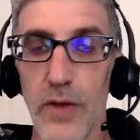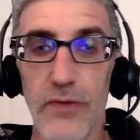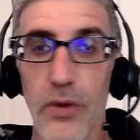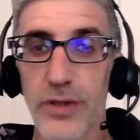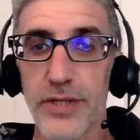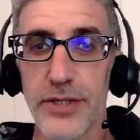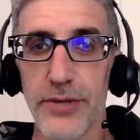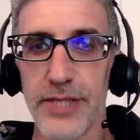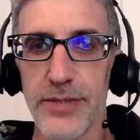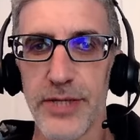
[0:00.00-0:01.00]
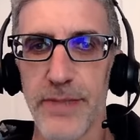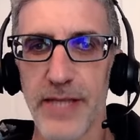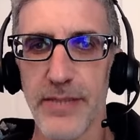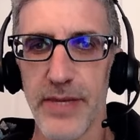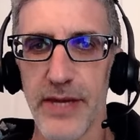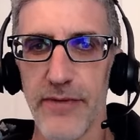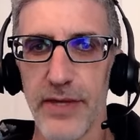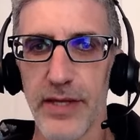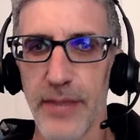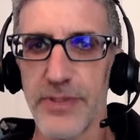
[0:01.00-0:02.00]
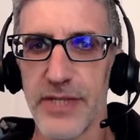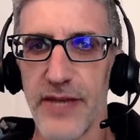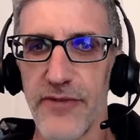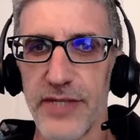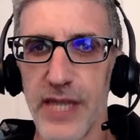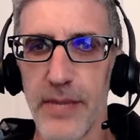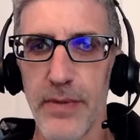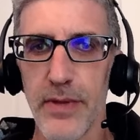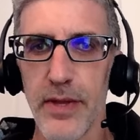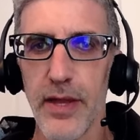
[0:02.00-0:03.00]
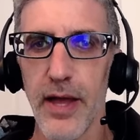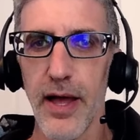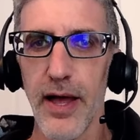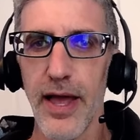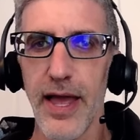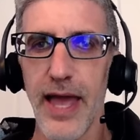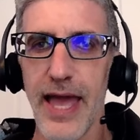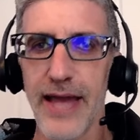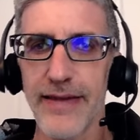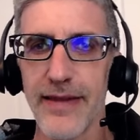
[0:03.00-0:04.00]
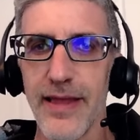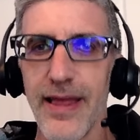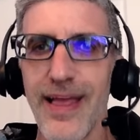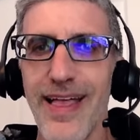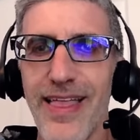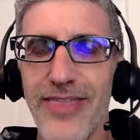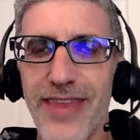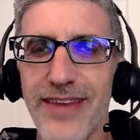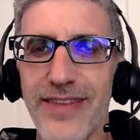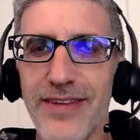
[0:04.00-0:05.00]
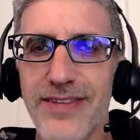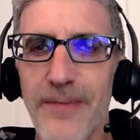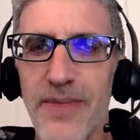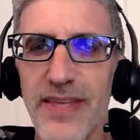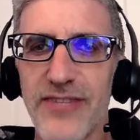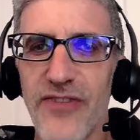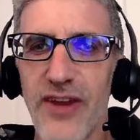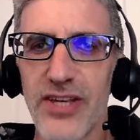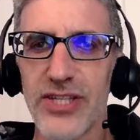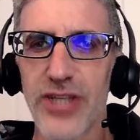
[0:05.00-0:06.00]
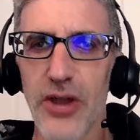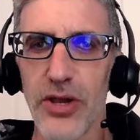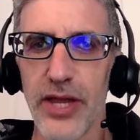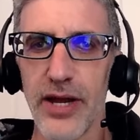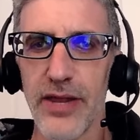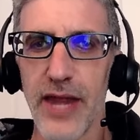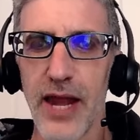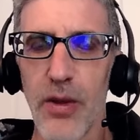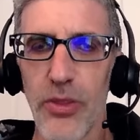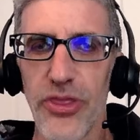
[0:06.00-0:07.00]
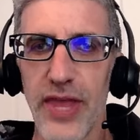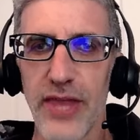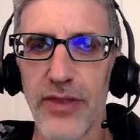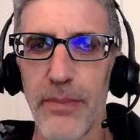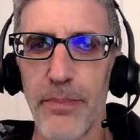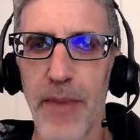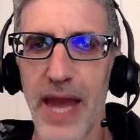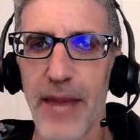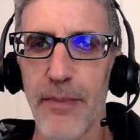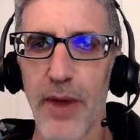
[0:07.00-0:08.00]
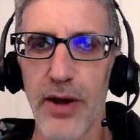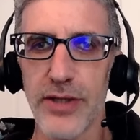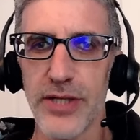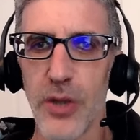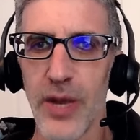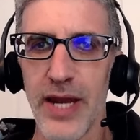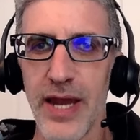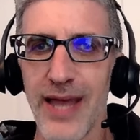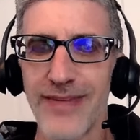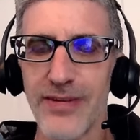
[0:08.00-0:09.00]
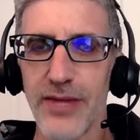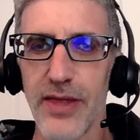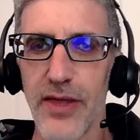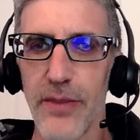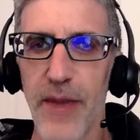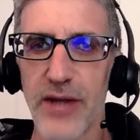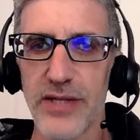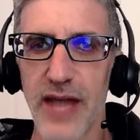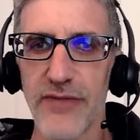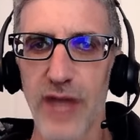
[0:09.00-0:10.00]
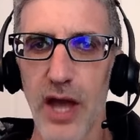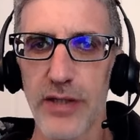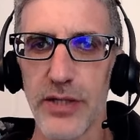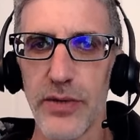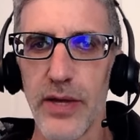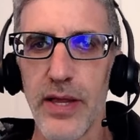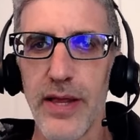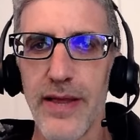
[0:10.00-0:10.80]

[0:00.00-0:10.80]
Well, of course there's a reason to expect something different. Clemson's a different team. And there's something that's very subtle here that I don't think the betting markets are knowing, and certainly the other bettors that I've talked to